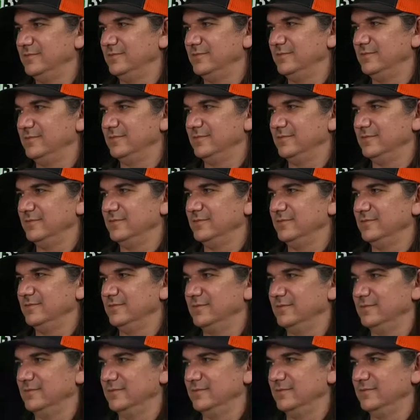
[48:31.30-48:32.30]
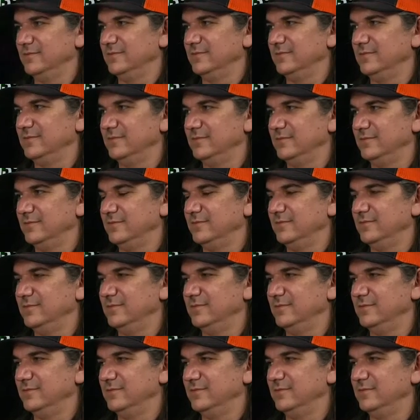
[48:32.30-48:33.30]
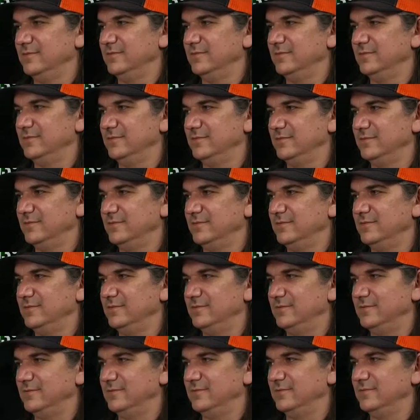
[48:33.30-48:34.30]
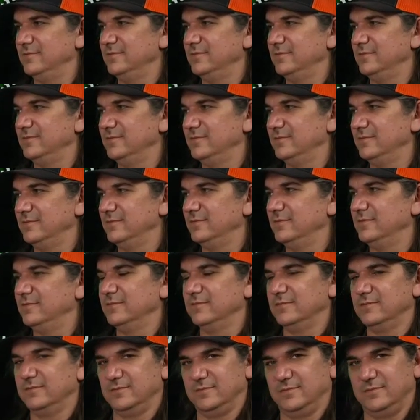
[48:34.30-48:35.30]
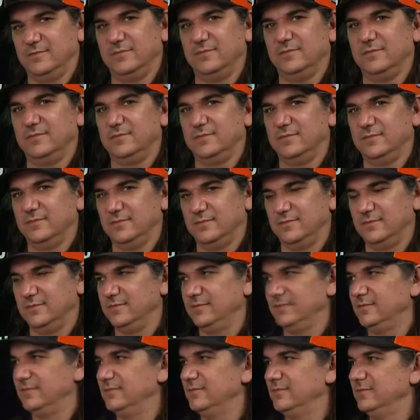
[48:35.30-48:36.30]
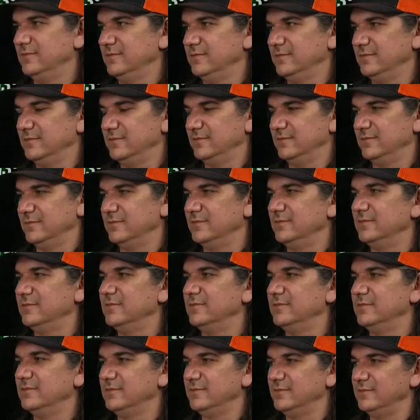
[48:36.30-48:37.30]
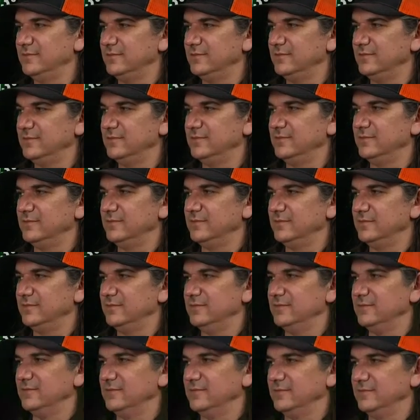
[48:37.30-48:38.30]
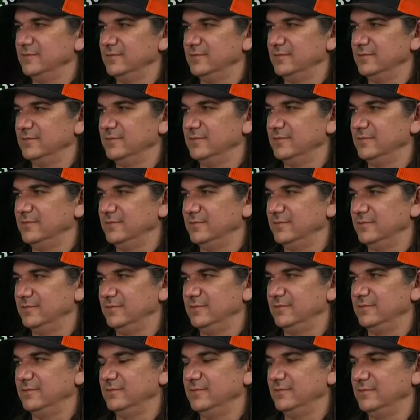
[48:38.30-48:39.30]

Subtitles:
The person shown says nothing.